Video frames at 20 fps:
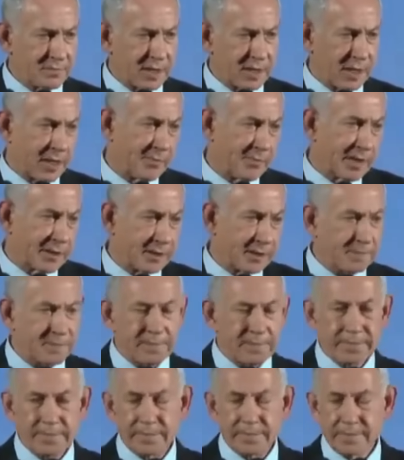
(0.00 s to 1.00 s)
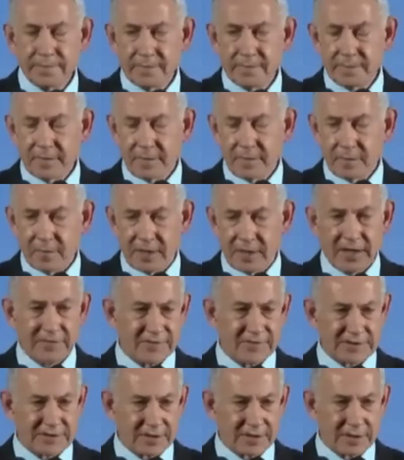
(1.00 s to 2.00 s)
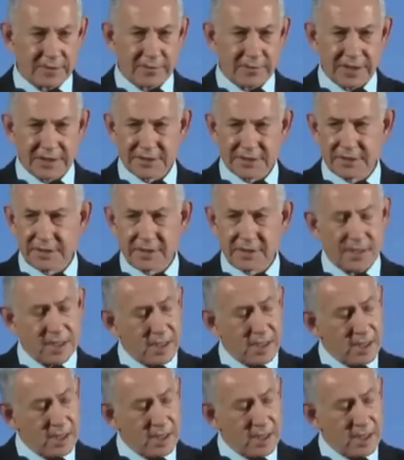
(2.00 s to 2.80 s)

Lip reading: I met them when I visited Washington.